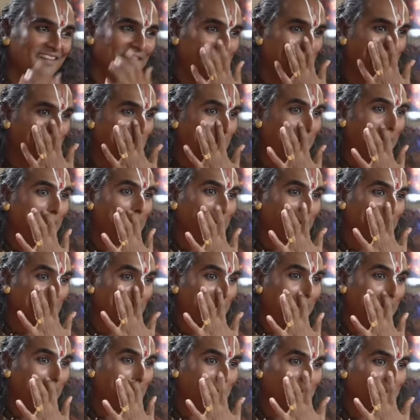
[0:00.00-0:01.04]
I'm
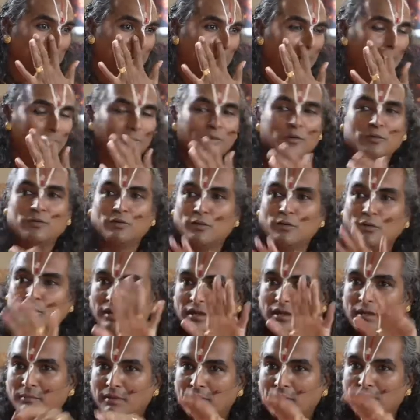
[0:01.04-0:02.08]
not talking
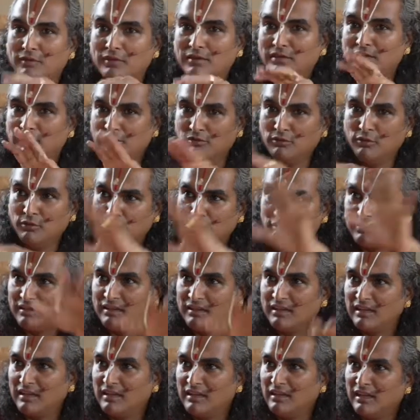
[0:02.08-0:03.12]
about
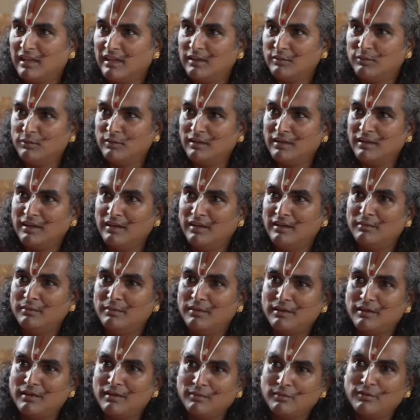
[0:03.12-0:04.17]
divorcing in that way,
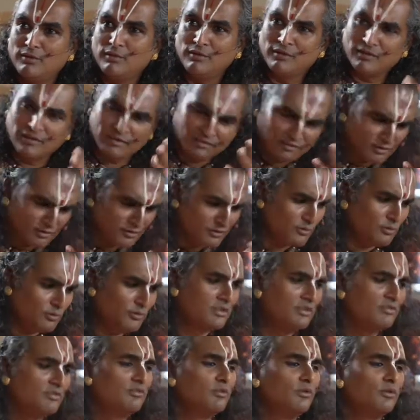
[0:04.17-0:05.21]
but I'm talking just to
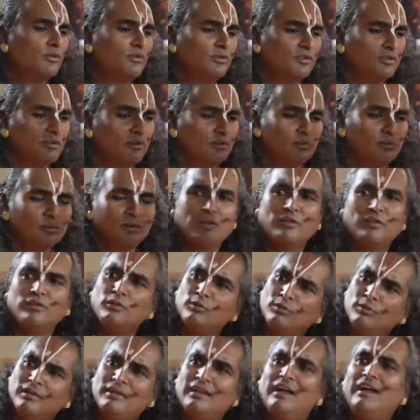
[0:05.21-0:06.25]
divorce the world. You
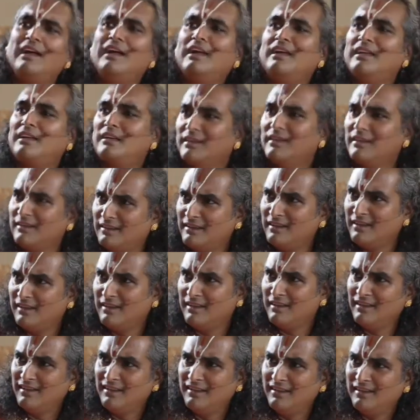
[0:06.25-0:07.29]
will die. No?
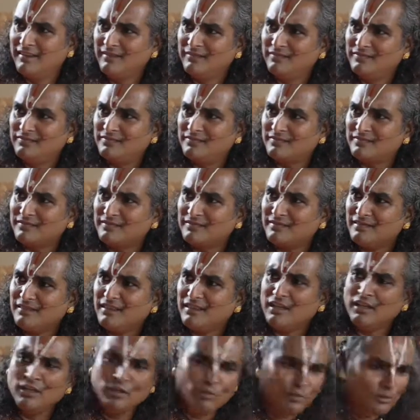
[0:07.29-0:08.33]

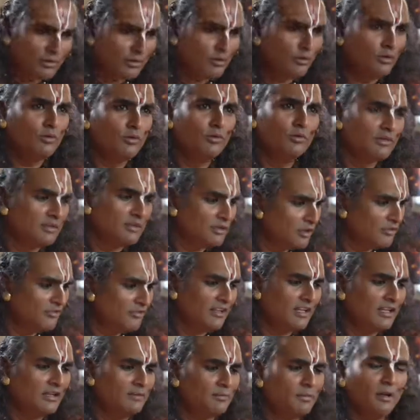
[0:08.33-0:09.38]
You will go.
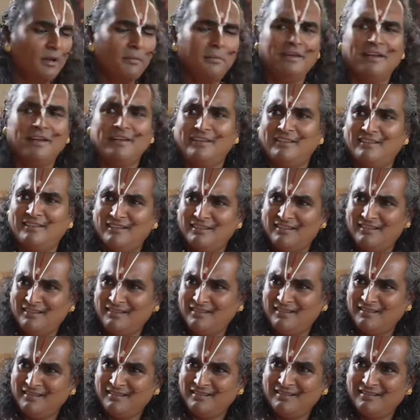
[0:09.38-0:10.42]
Nothing is permanent.
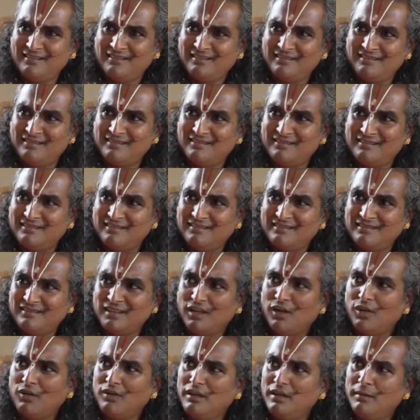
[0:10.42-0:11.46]

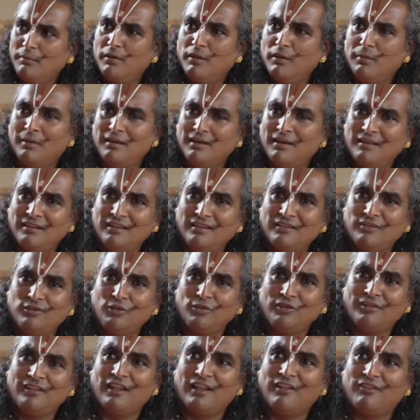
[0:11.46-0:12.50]
Only permanent is
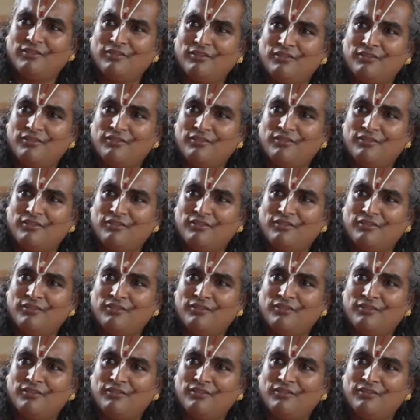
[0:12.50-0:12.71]
yourself.